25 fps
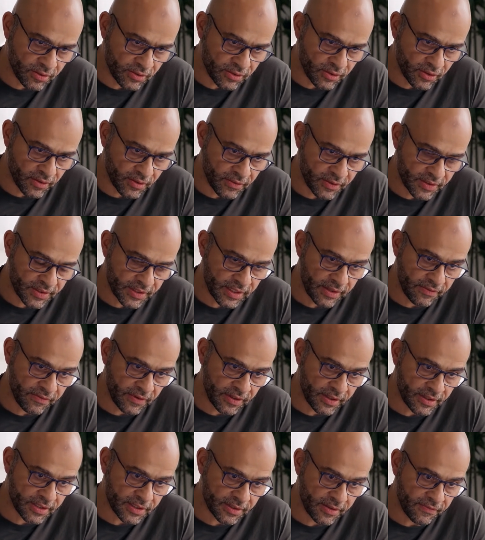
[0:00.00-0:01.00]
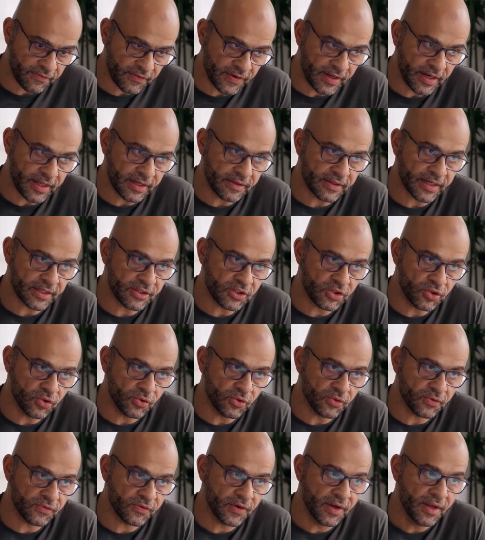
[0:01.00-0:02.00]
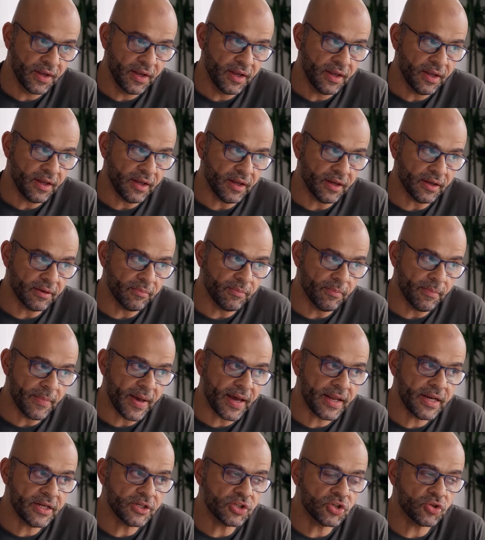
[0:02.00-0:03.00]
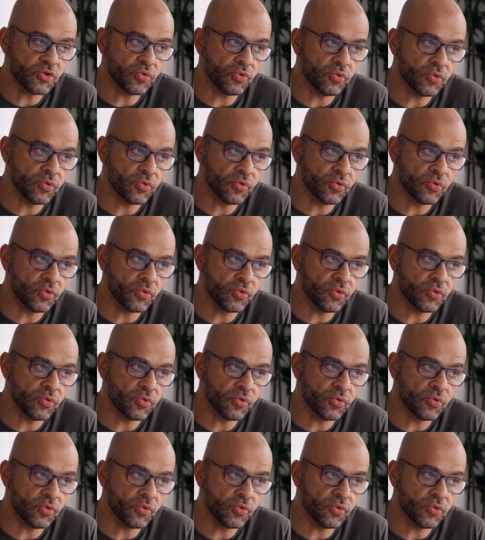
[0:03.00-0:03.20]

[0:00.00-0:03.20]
It's the feeling that you've managed